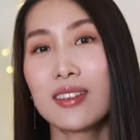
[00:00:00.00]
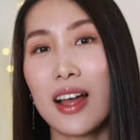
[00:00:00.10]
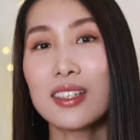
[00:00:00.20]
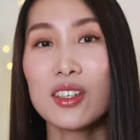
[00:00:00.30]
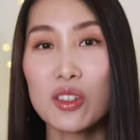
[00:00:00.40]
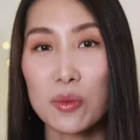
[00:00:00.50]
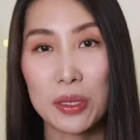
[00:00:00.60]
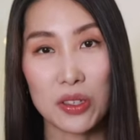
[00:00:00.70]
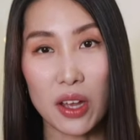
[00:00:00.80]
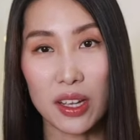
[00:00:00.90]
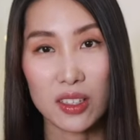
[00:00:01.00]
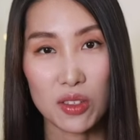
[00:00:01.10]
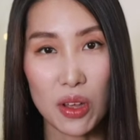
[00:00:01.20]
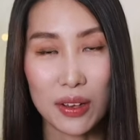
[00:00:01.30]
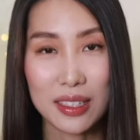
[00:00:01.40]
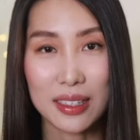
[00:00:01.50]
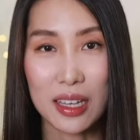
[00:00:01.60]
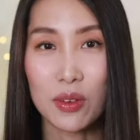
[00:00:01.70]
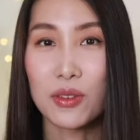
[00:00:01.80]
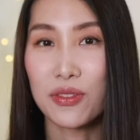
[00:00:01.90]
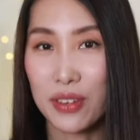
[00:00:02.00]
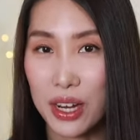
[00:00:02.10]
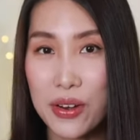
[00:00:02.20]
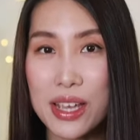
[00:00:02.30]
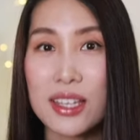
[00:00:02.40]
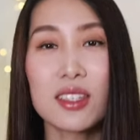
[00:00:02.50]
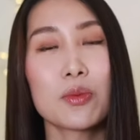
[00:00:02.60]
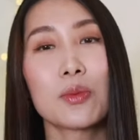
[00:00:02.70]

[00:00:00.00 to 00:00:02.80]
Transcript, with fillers: Dyson Supersonic's noise level varies